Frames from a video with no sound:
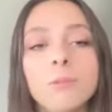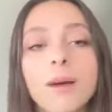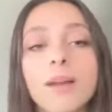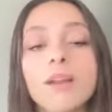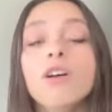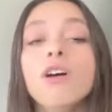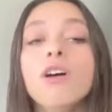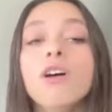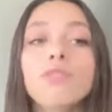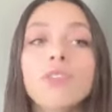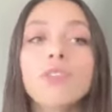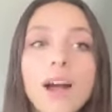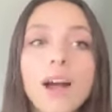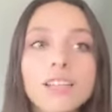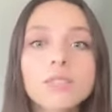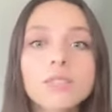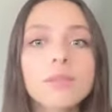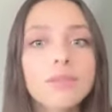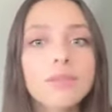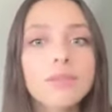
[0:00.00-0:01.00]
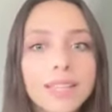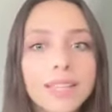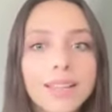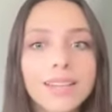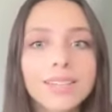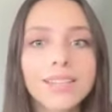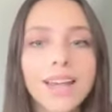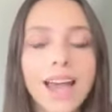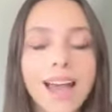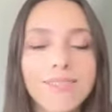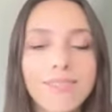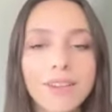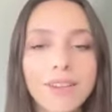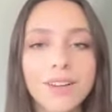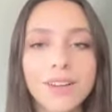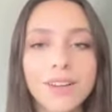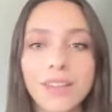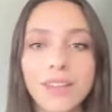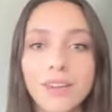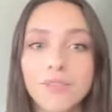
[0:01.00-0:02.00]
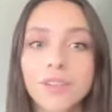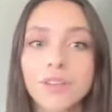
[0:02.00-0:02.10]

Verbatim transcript: But for us, we really like to have everything